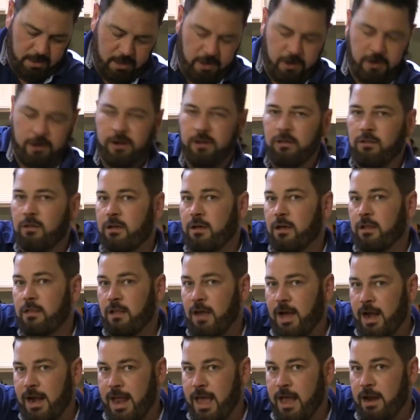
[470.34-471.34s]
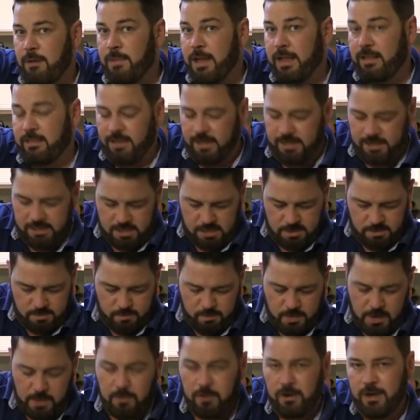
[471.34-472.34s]
You're gonna look online how to make these.
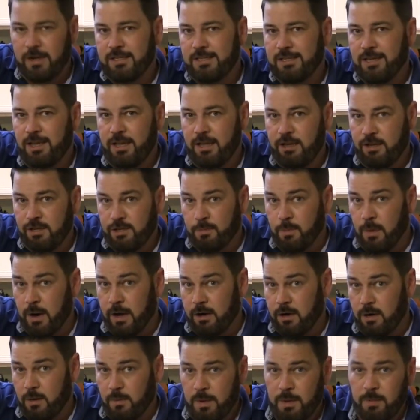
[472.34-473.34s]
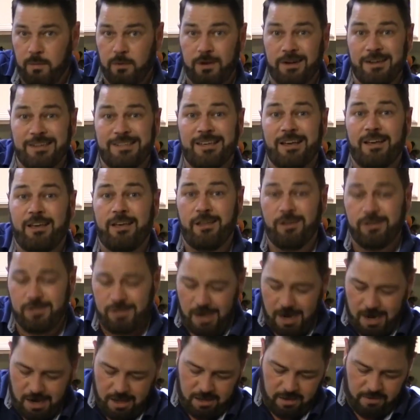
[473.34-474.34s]
People are gonna tell you use butter. People are gonna tell you use
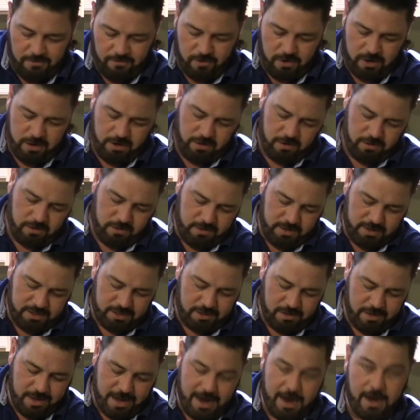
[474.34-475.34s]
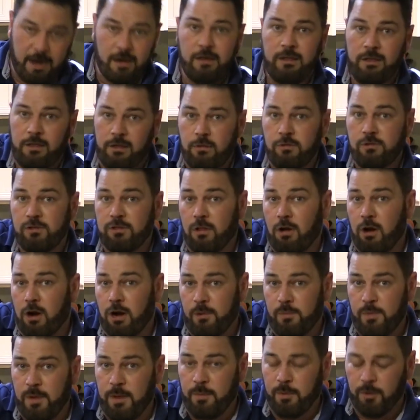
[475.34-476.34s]
olive oil or this or that. Use
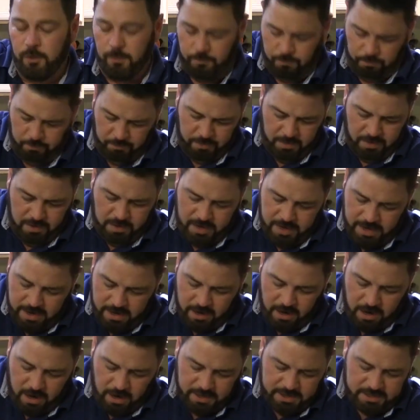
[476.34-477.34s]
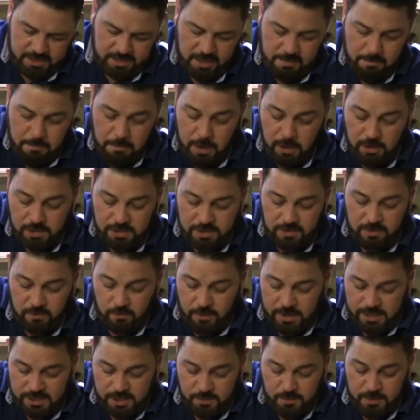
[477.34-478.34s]
lard, people. And honestly, most of the
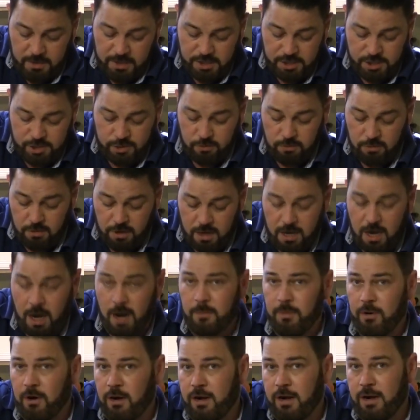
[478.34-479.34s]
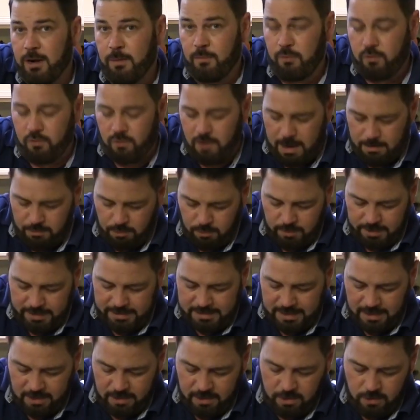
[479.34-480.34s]
recipes you look up are gonna probably tell